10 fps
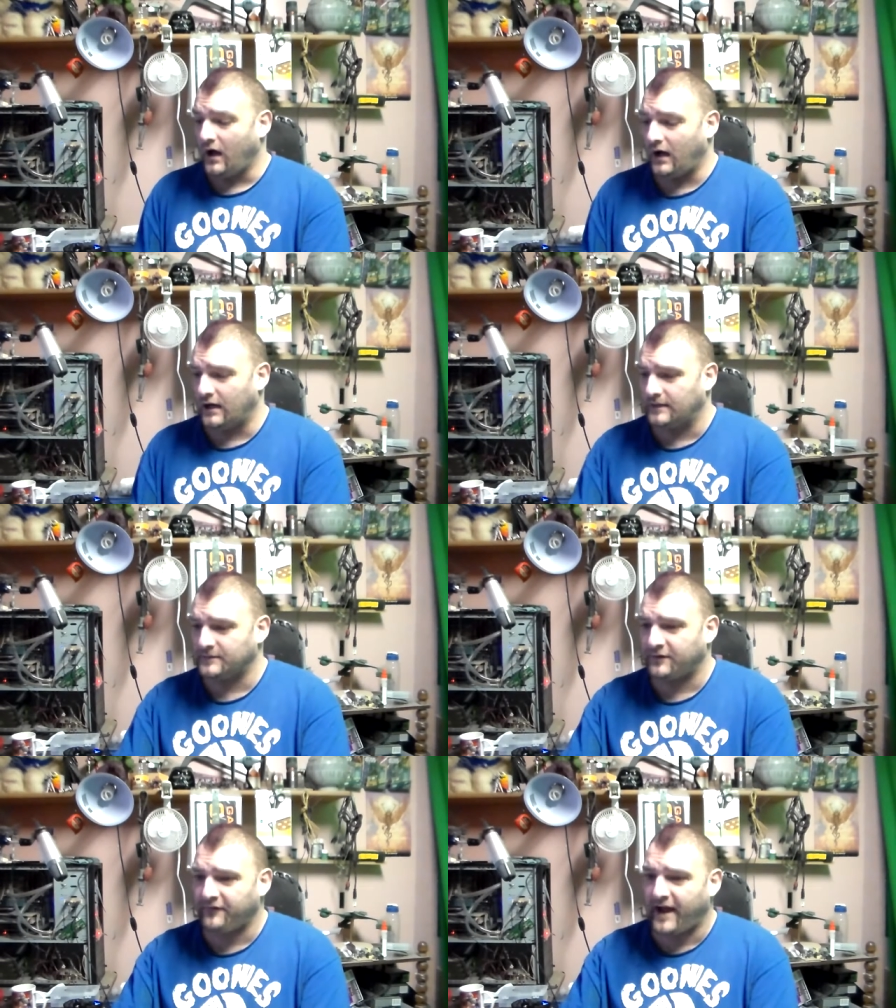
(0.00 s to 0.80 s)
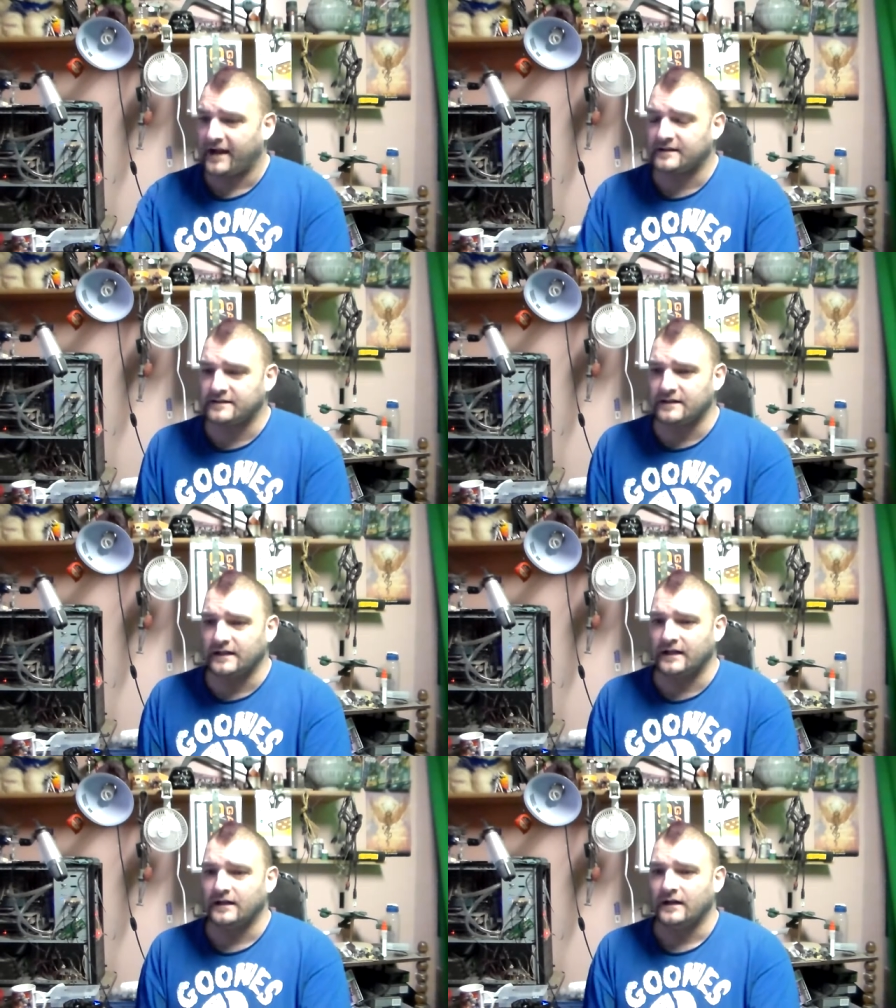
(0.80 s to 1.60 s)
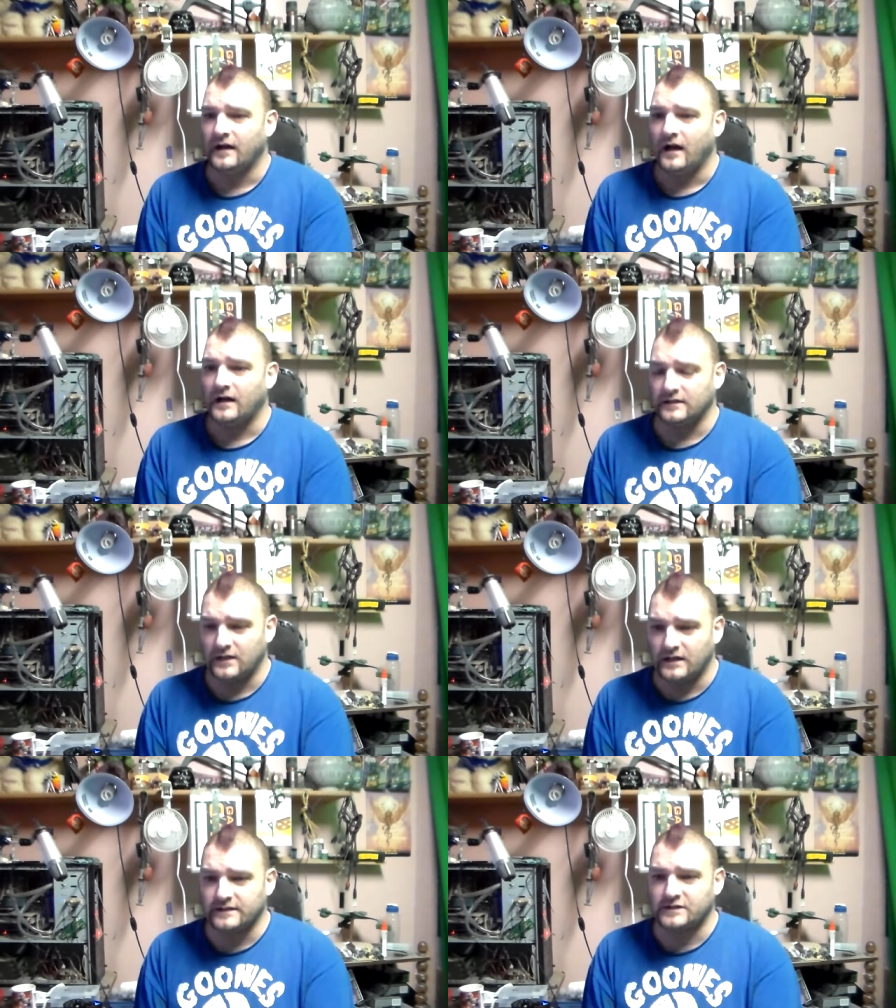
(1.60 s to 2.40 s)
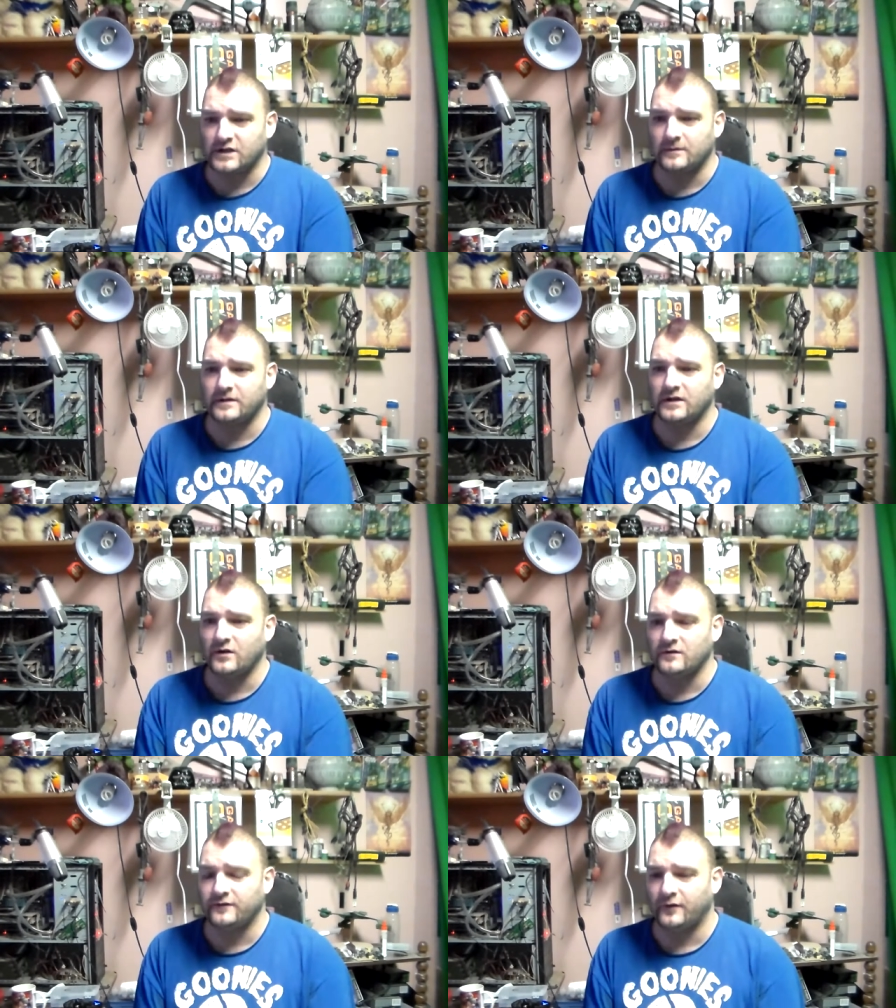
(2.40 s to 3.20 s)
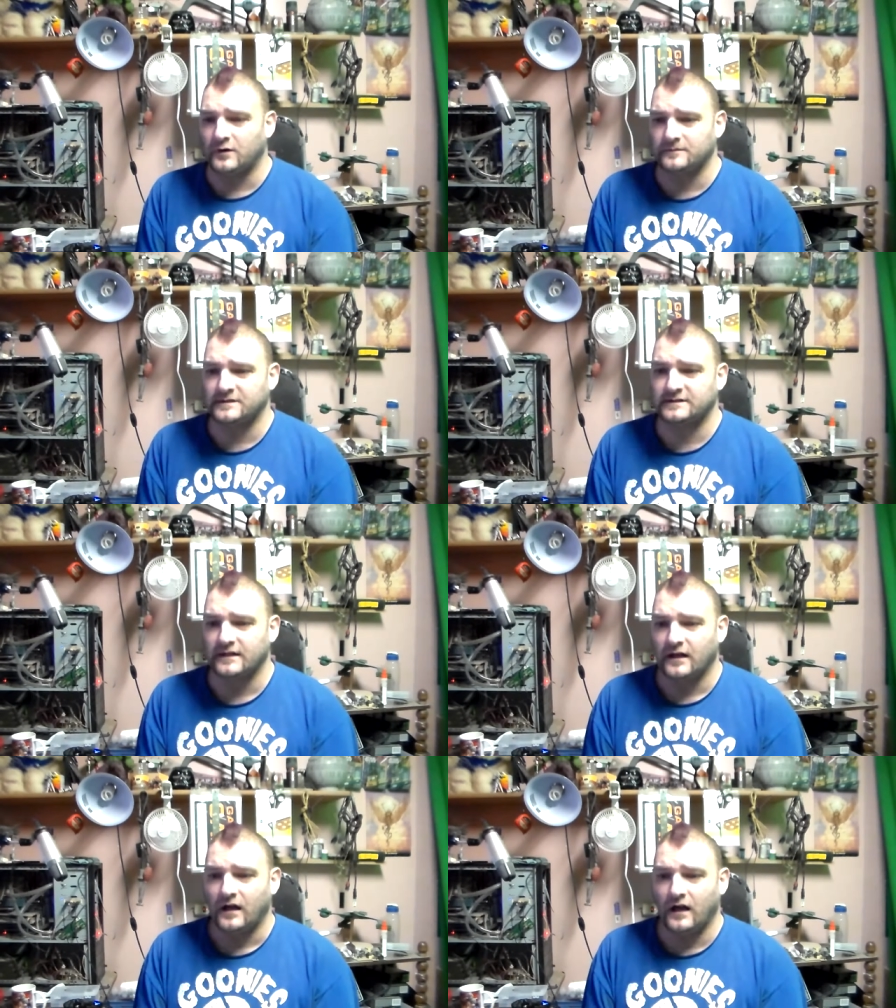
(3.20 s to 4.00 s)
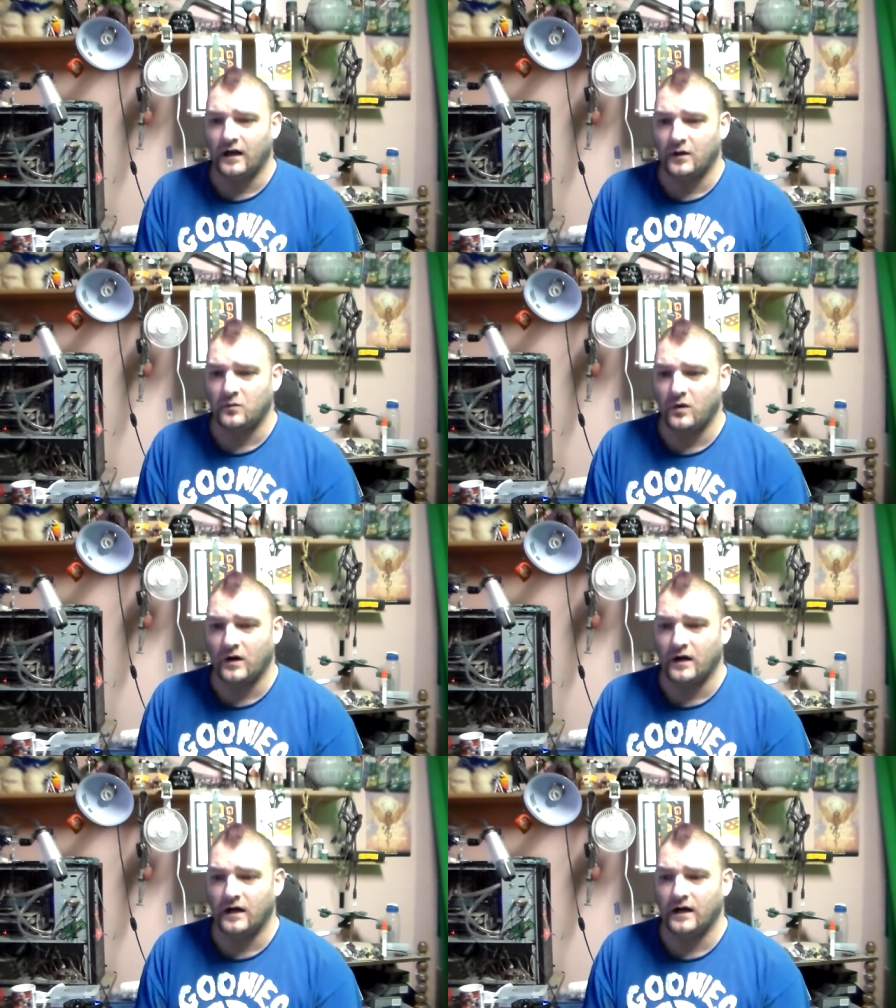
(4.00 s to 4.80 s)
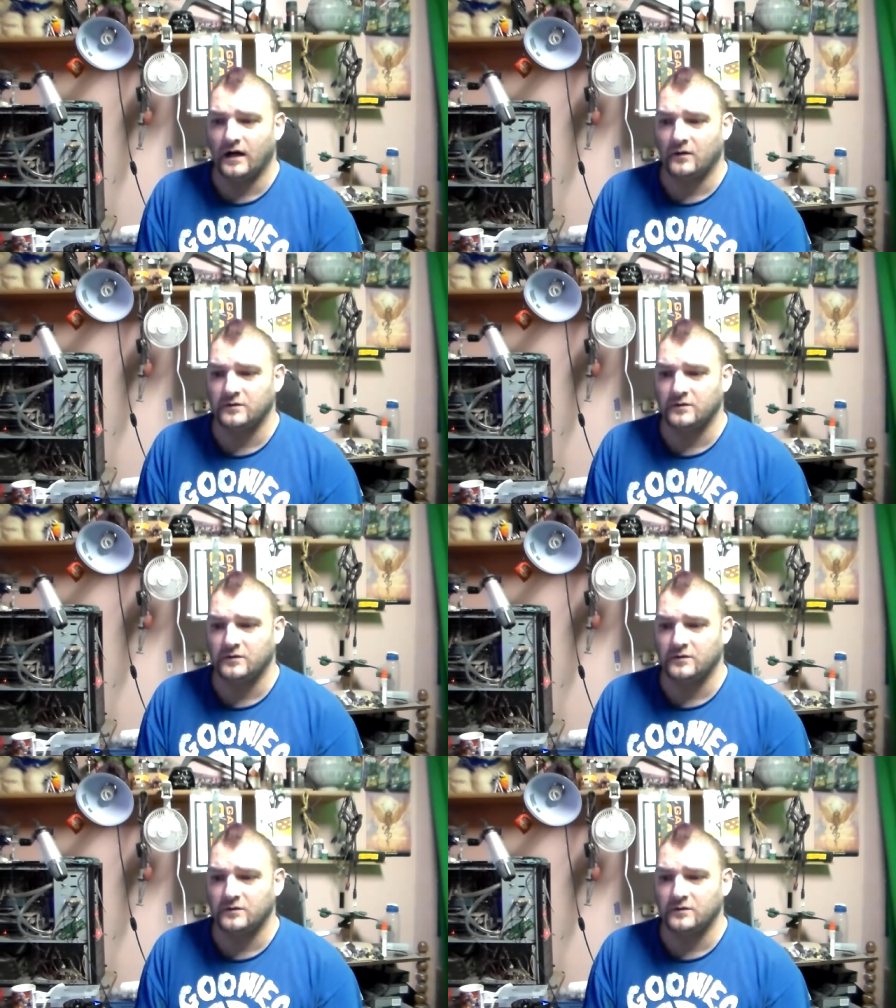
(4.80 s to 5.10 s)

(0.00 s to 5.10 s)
Um, the fact that a lot of the German uniforms uh, were,